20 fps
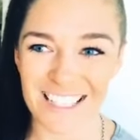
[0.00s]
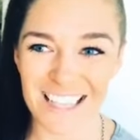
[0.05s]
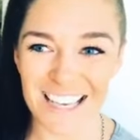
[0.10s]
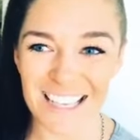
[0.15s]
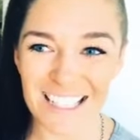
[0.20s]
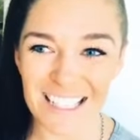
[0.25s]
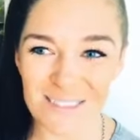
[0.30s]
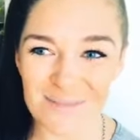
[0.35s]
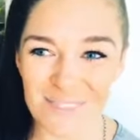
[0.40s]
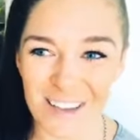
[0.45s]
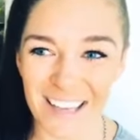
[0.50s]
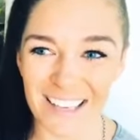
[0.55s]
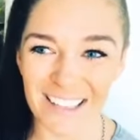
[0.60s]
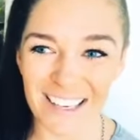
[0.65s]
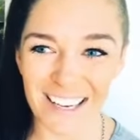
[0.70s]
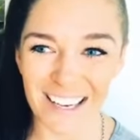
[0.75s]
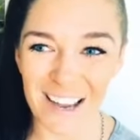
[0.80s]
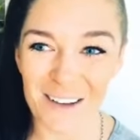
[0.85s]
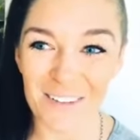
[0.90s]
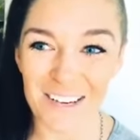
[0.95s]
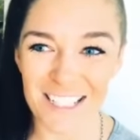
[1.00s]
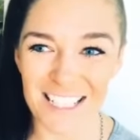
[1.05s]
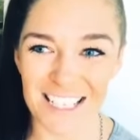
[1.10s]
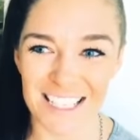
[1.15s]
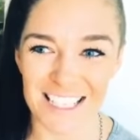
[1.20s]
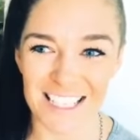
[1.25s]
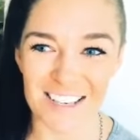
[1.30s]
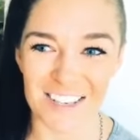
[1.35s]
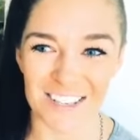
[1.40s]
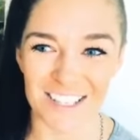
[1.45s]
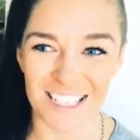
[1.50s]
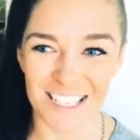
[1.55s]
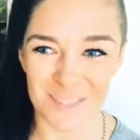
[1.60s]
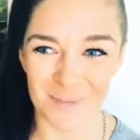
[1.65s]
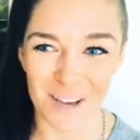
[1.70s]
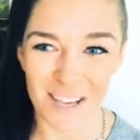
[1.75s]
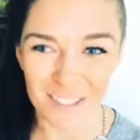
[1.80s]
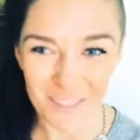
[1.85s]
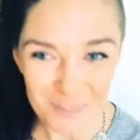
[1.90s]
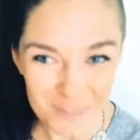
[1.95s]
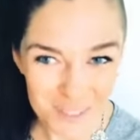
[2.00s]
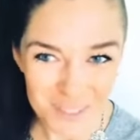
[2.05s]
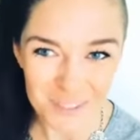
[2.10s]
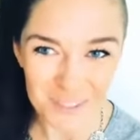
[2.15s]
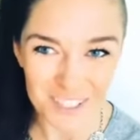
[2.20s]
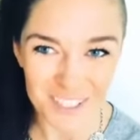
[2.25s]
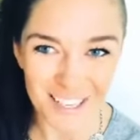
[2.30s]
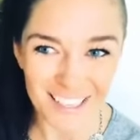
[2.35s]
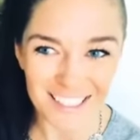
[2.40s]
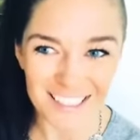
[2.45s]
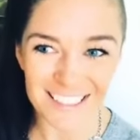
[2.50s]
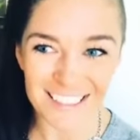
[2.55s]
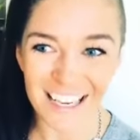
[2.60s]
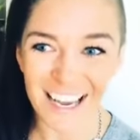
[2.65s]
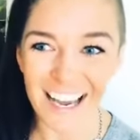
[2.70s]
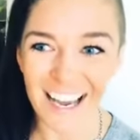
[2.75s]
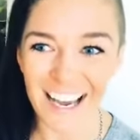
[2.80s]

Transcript: Thanks, Amanda. I can't wait to see you next month. I'm so excited.